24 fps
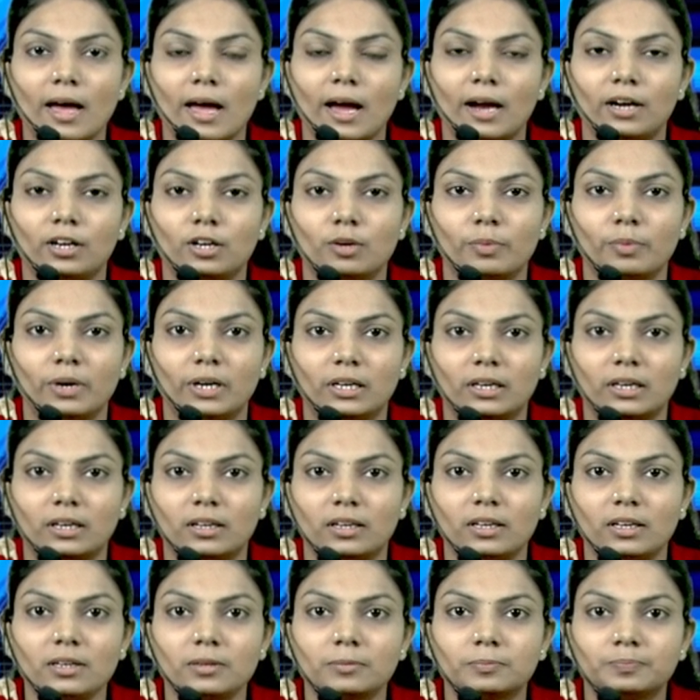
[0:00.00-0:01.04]

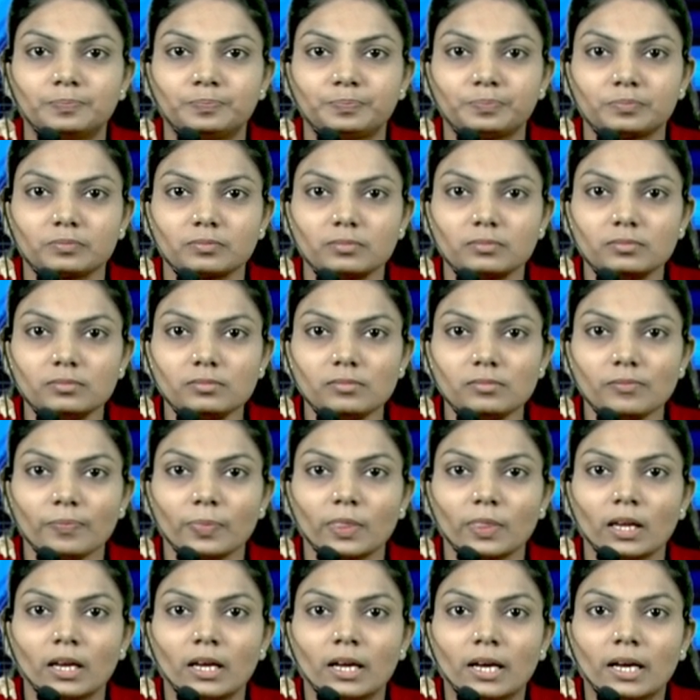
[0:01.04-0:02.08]
automatically
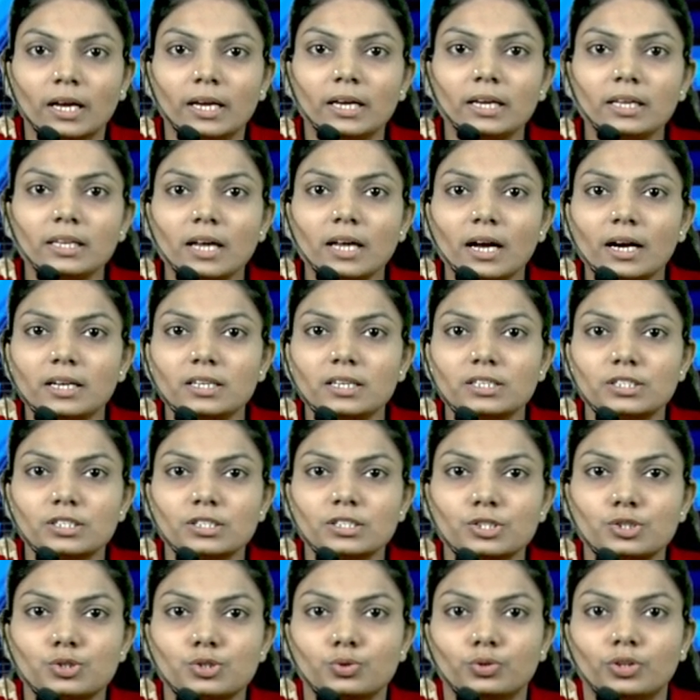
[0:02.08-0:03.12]
in
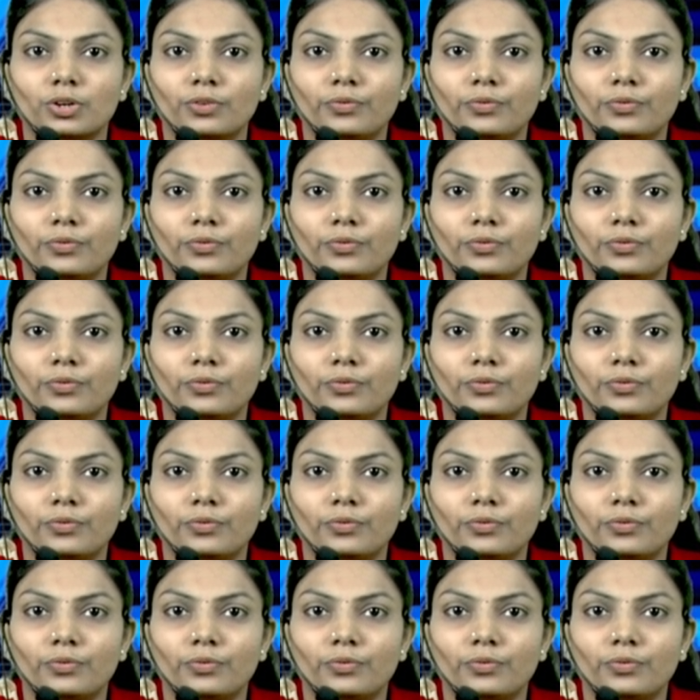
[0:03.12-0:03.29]
addition to the